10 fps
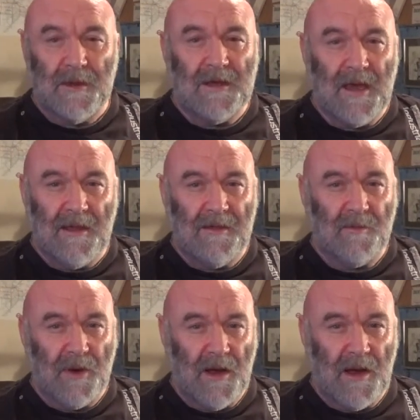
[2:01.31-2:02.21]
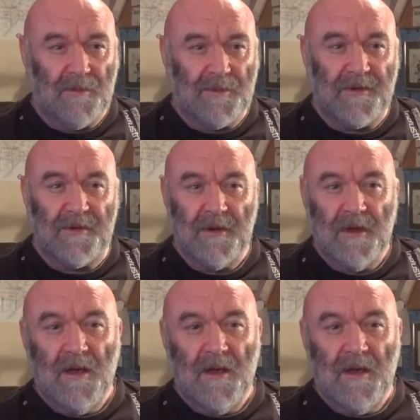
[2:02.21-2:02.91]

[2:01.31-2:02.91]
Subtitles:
weekend perhaps.